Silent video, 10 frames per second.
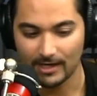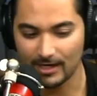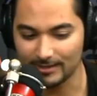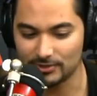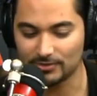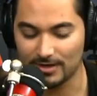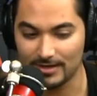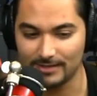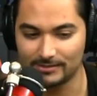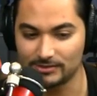I
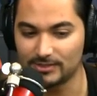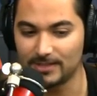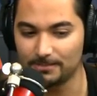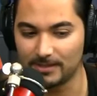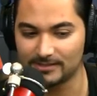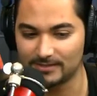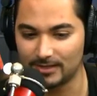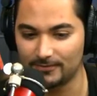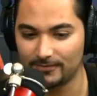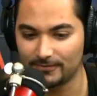try to keep
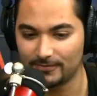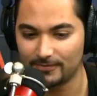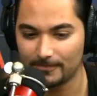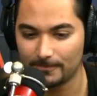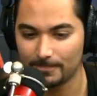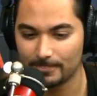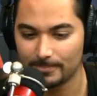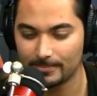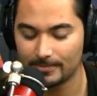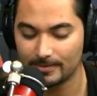myself
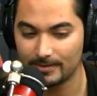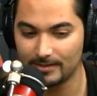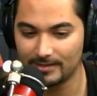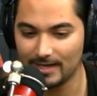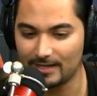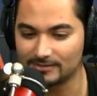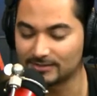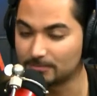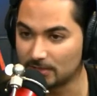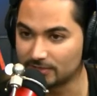in the house
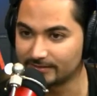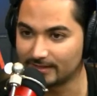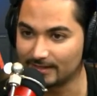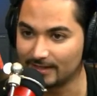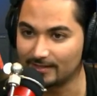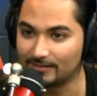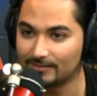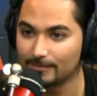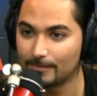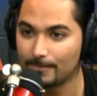as much as I can.
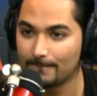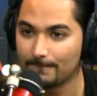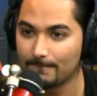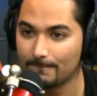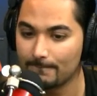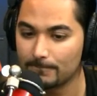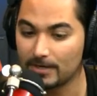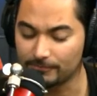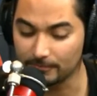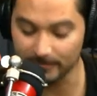
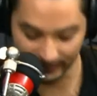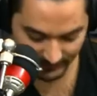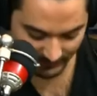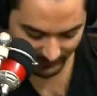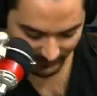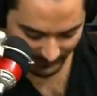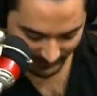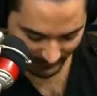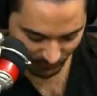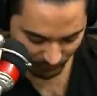Preferably to
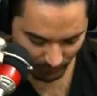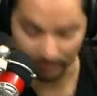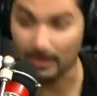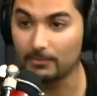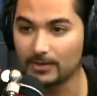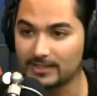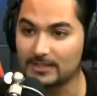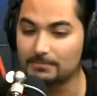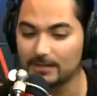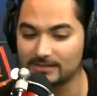in this room. I want to
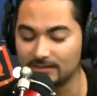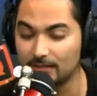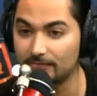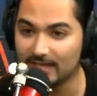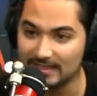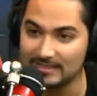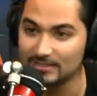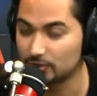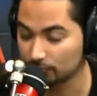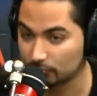keep myself in
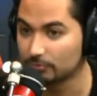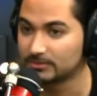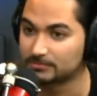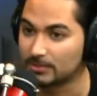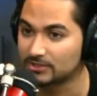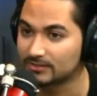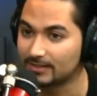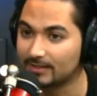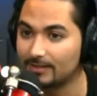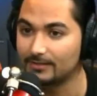this room as much as
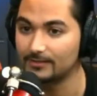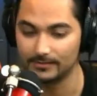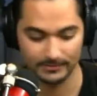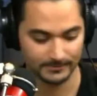I can.